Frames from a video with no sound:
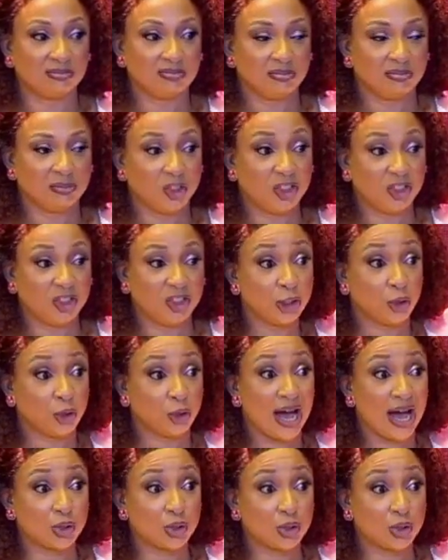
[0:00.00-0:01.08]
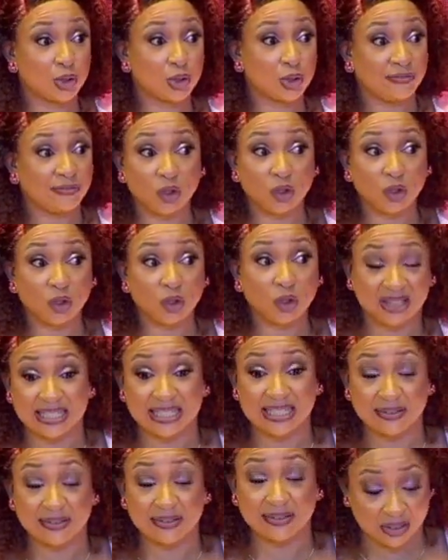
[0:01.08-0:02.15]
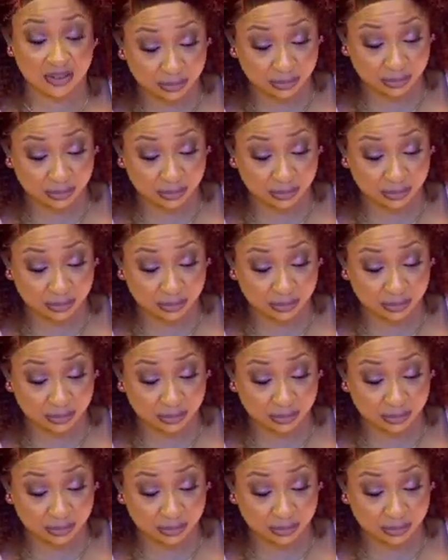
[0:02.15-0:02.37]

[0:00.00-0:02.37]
Change your attitude before your Thanksgiving now.